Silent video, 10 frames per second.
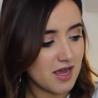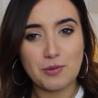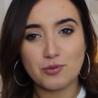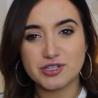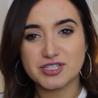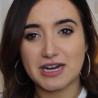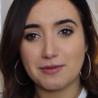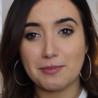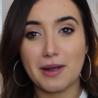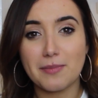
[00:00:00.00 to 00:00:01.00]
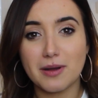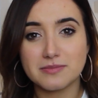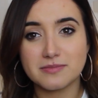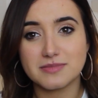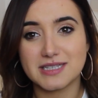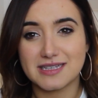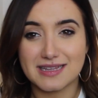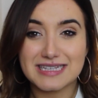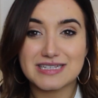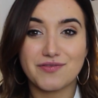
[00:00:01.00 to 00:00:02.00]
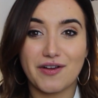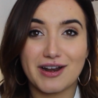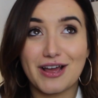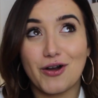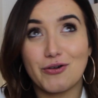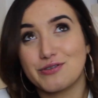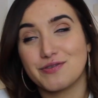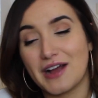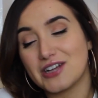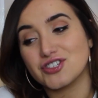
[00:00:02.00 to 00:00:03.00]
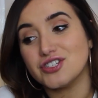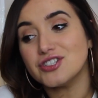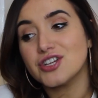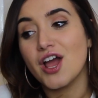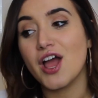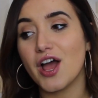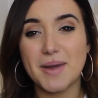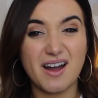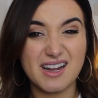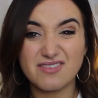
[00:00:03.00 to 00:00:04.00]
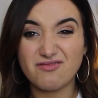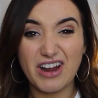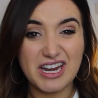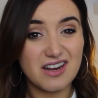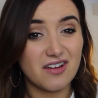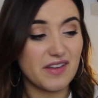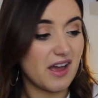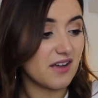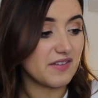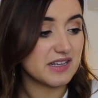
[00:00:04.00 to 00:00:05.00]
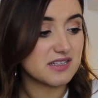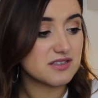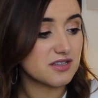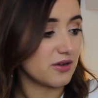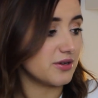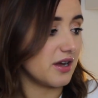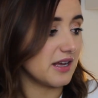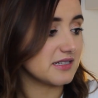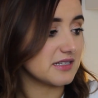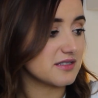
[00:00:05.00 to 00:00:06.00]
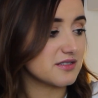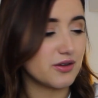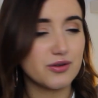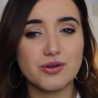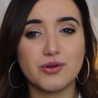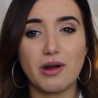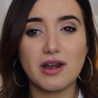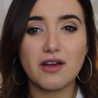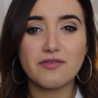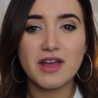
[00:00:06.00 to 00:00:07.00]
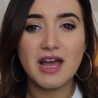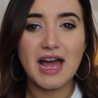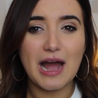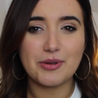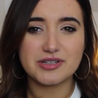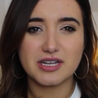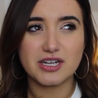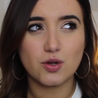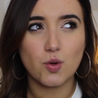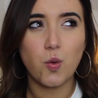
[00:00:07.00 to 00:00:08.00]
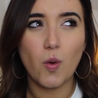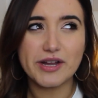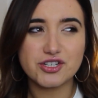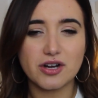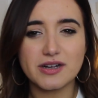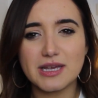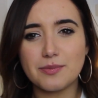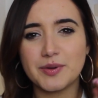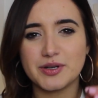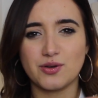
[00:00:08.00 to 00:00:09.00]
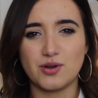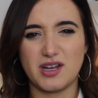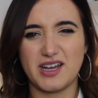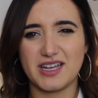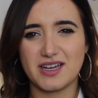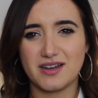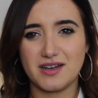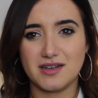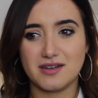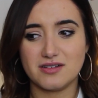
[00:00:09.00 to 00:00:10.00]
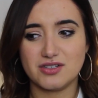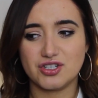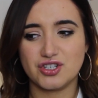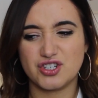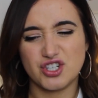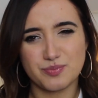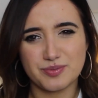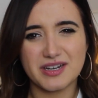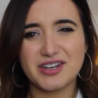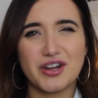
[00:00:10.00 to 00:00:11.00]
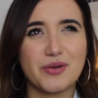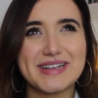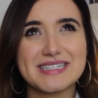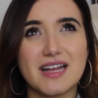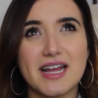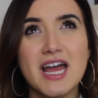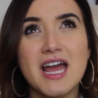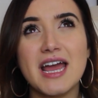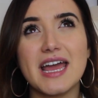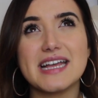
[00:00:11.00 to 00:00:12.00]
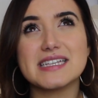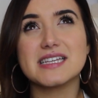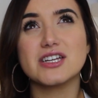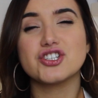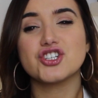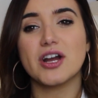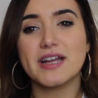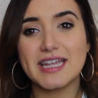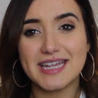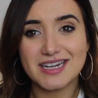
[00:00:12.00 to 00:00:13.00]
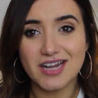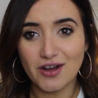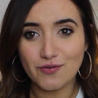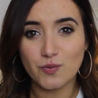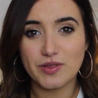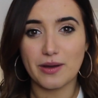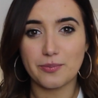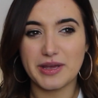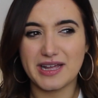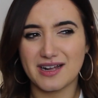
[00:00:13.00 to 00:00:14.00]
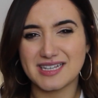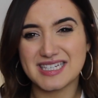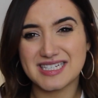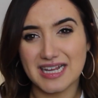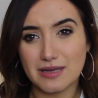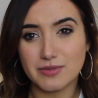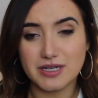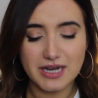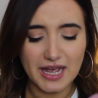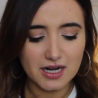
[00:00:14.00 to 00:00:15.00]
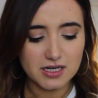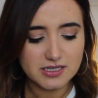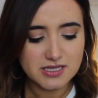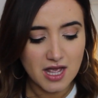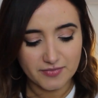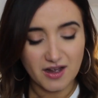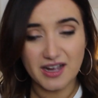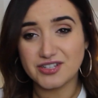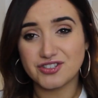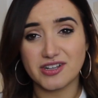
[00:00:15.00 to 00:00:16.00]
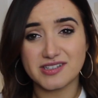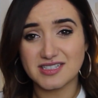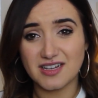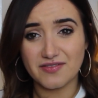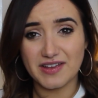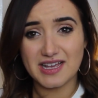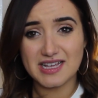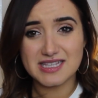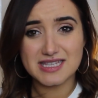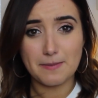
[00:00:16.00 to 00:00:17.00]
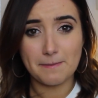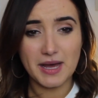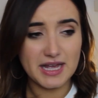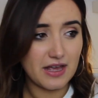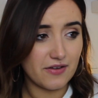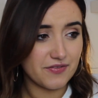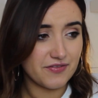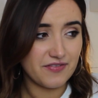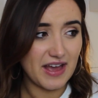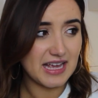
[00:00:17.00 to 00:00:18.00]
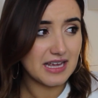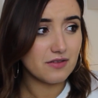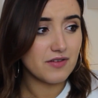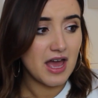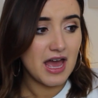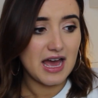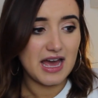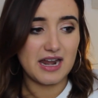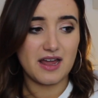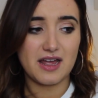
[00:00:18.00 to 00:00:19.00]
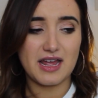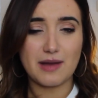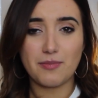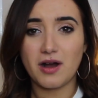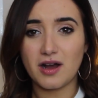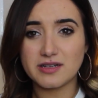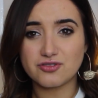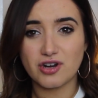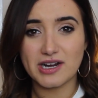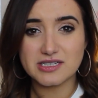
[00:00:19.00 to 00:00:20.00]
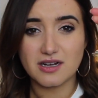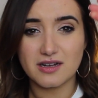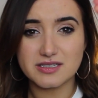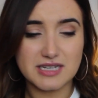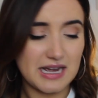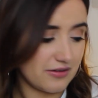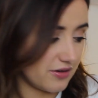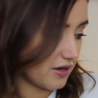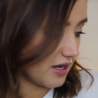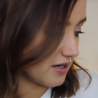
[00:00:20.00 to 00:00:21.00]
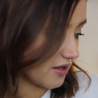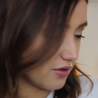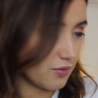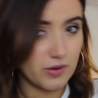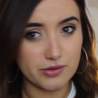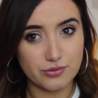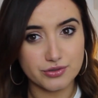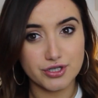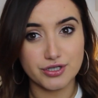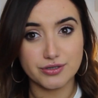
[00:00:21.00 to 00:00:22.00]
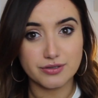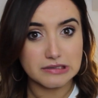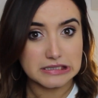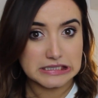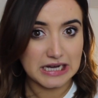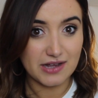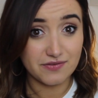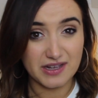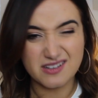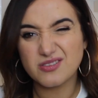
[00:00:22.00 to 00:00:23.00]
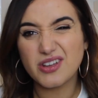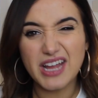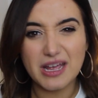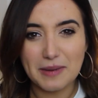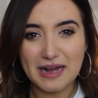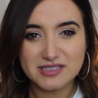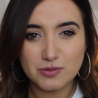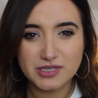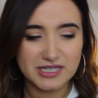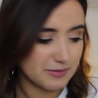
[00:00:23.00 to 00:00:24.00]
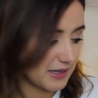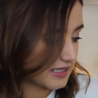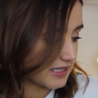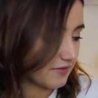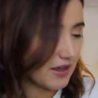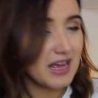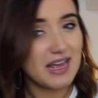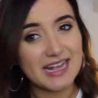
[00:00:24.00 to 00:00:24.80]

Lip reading: People just stare at me. My mum said that this is very like old fashioned, but I really love it. I think it's so nice. It's so cool. I love how it's like quite chunky, but not like stupid. I don't know, it's like it's chunky enough without being like a statement necklace. I just love it. It's my fave, and I am trying to hunt down another one or two. I think it was only £8. It wasn't expensive.